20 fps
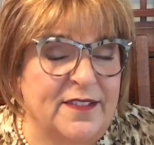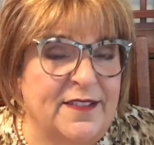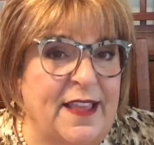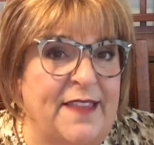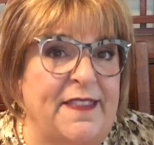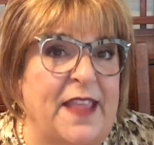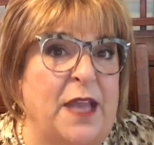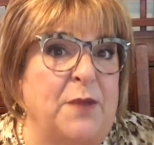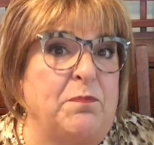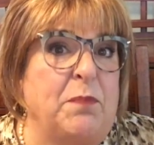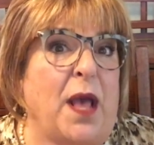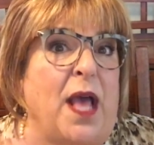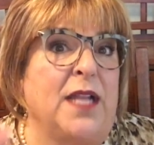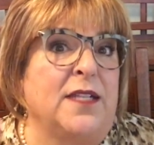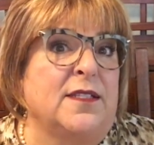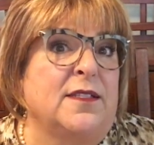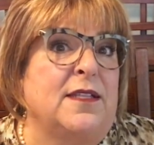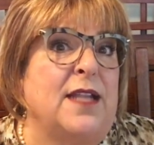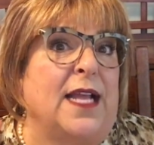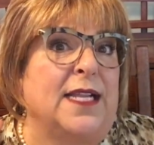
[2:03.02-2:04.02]
then that
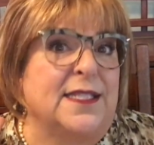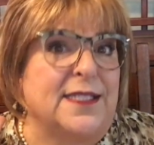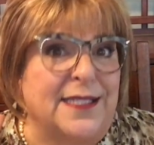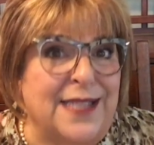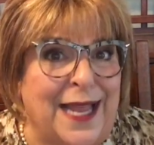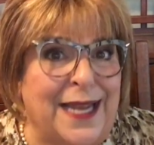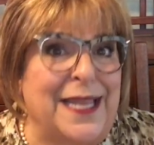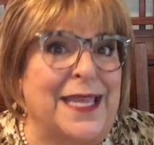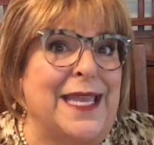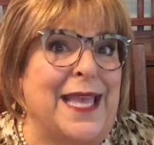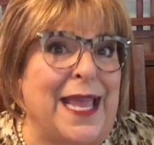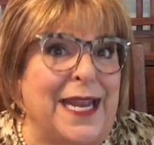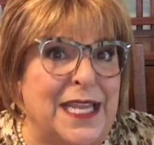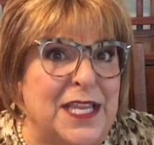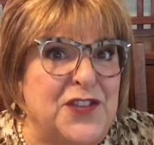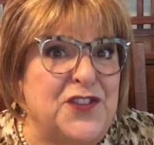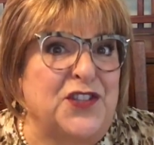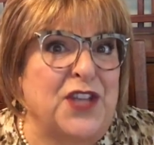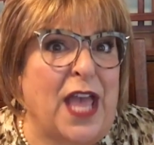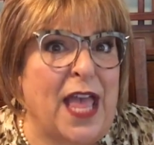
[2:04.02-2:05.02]
putt's not sending
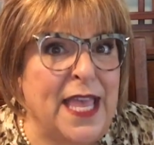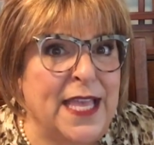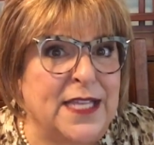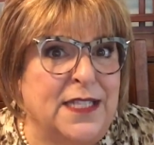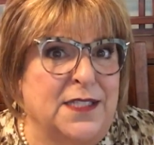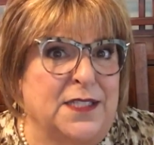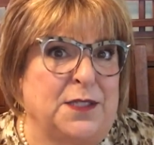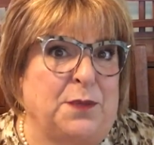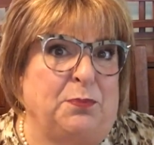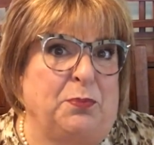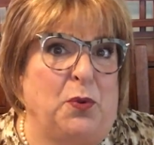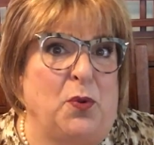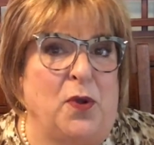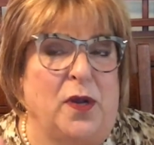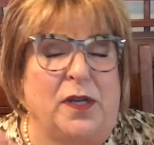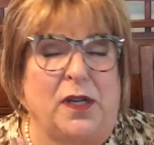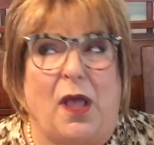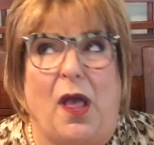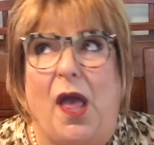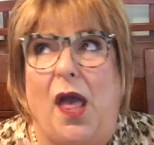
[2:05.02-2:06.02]
any child
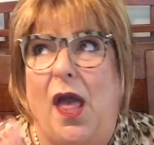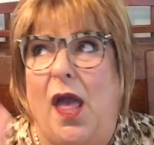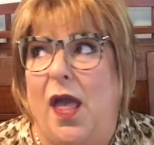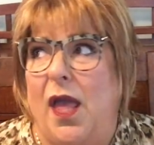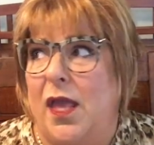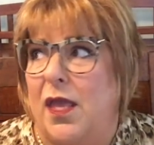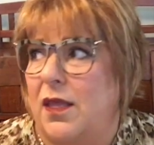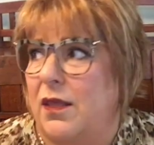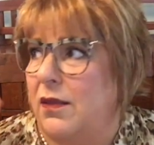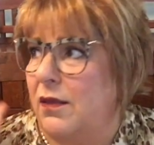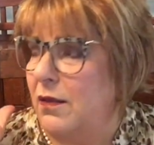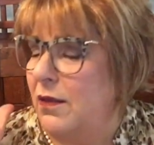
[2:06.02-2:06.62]
support. Oy!